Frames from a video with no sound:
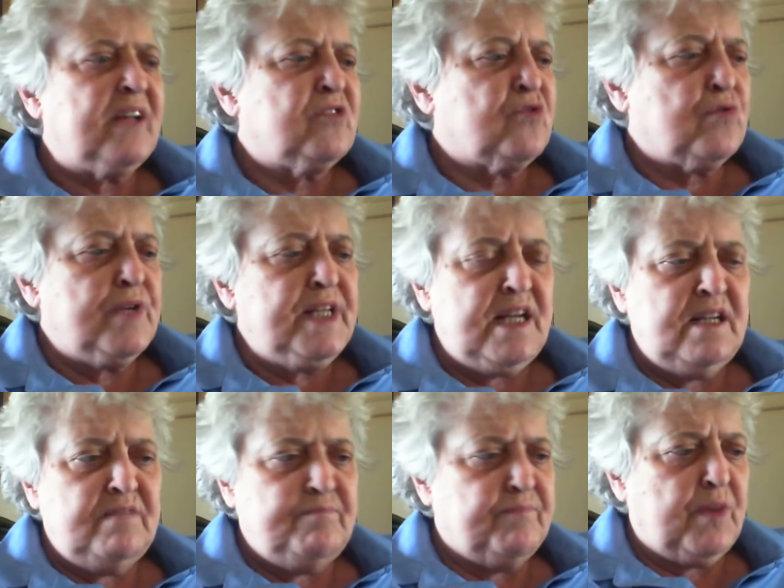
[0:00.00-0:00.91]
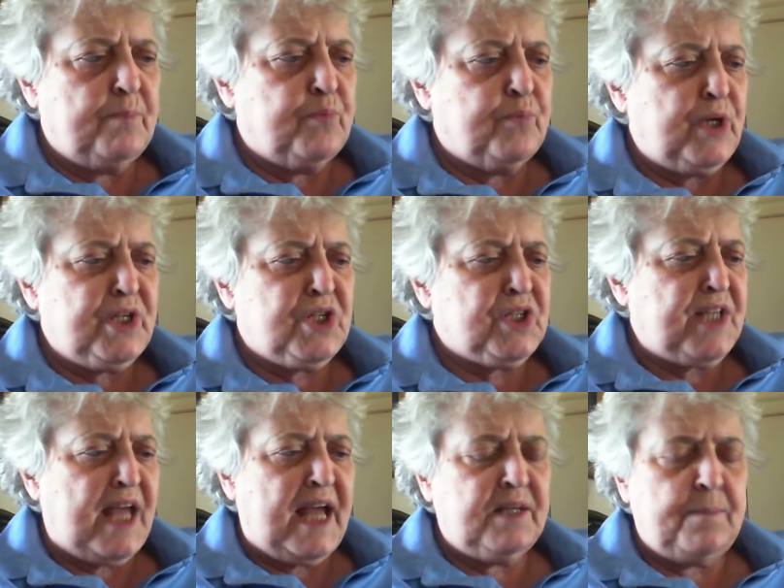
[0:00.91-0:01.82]
treaty the British
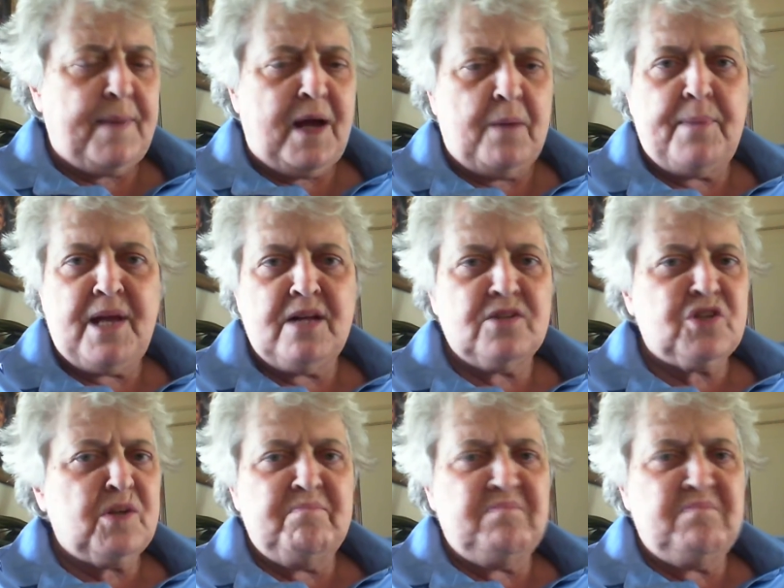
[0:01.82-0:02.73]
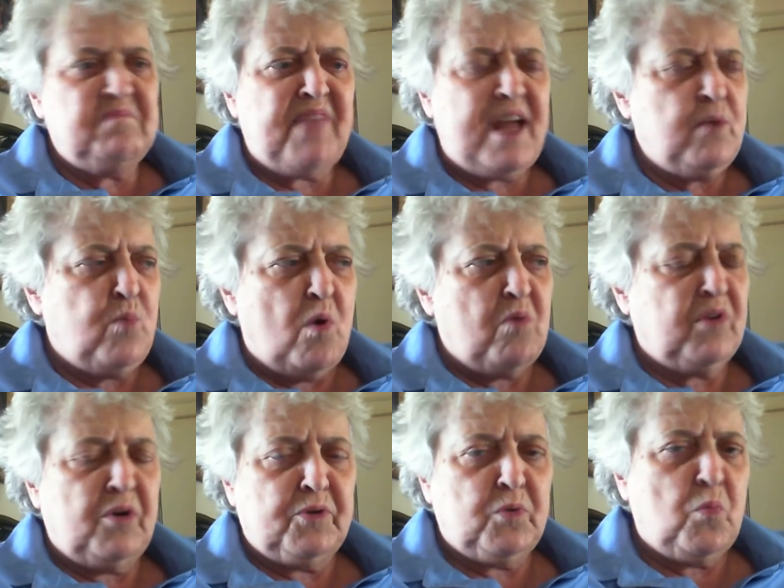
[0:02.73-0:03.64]
signed about Belgium, they won't
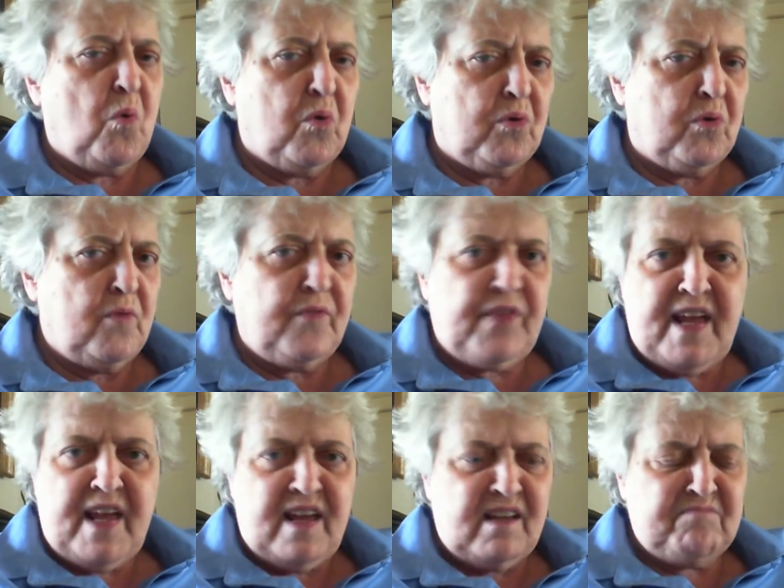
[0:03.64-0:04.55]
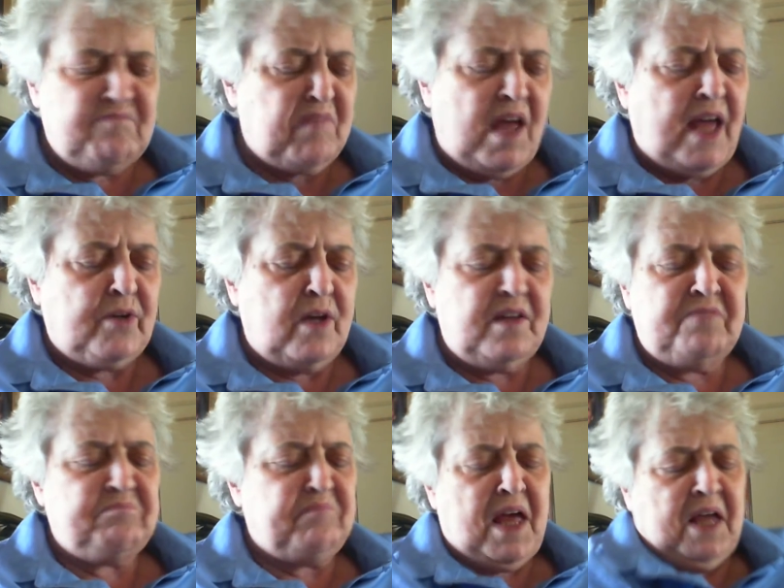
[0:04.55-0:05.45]
go to war over that. I
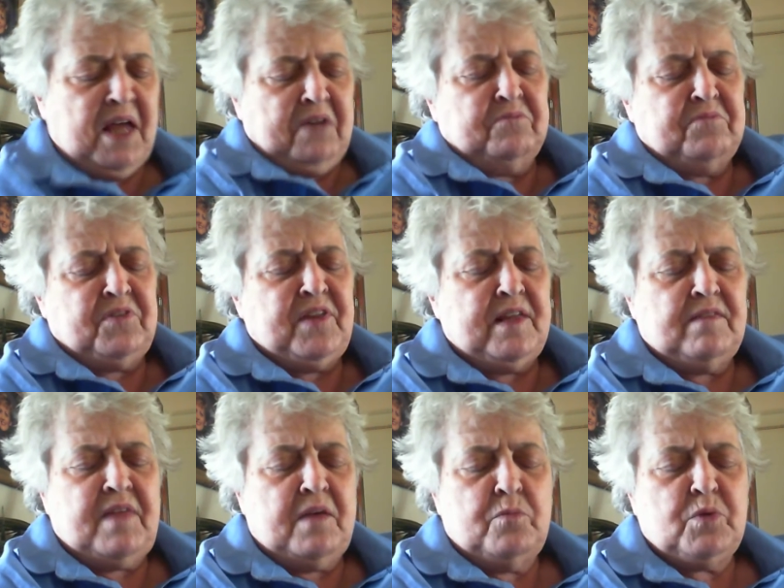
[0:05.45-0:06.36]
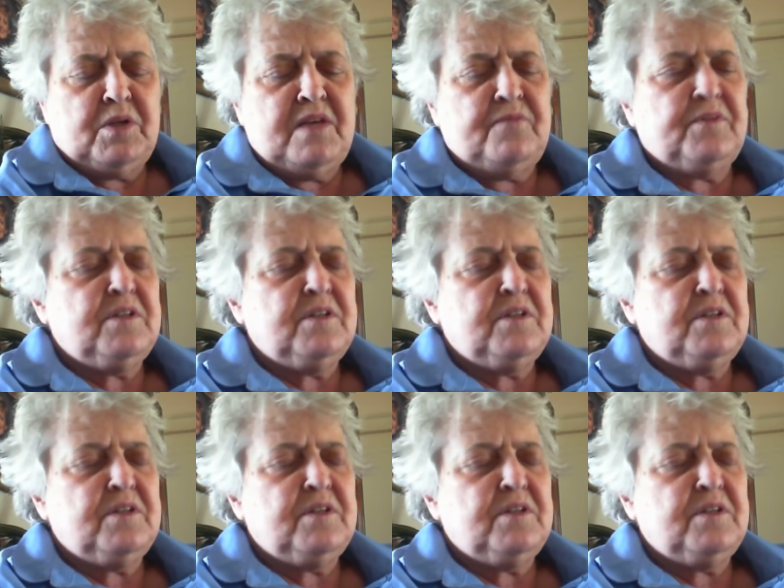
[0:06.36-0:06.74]
don't think they would even